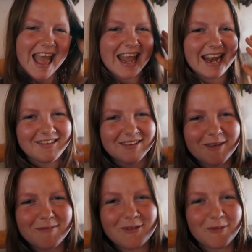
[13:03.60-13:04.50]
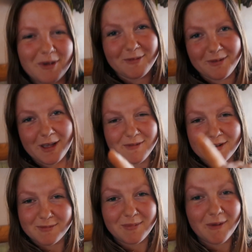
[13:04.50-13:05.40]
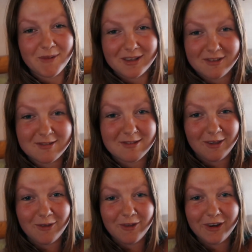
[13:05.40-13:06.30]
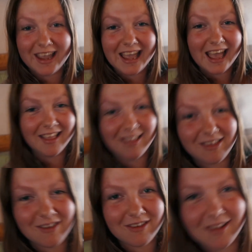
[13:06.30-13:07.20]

And I took him to my favorite spot, which is Sayuri, and he